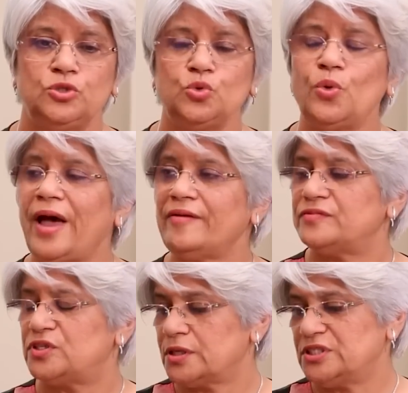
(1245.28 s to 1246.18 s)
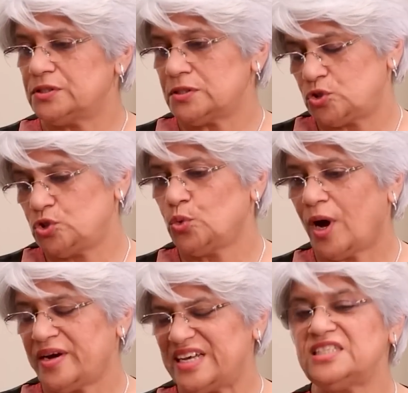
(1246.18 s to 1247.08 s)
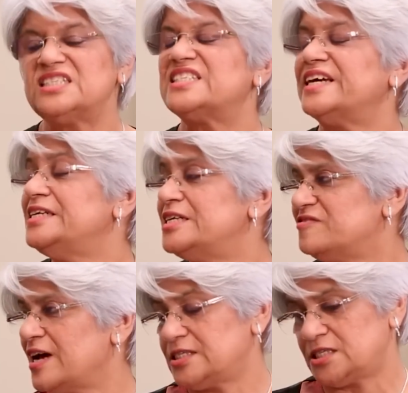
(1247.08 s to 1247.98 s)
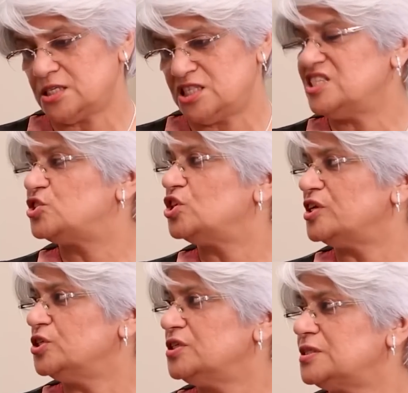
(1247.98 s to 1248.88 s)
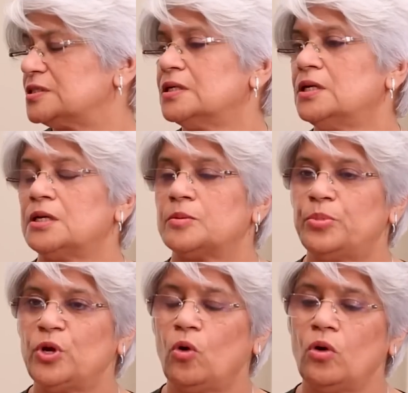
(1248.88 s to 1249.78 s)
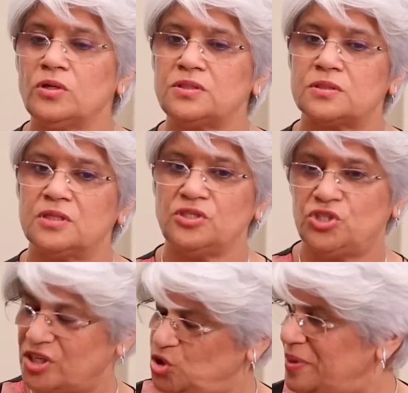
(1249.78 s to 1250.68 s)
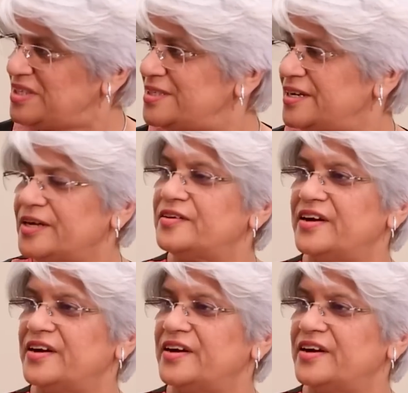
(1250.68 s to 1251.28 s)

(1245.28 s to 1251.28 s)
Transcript: you have judges, you are incentivizing these judges because the judgments that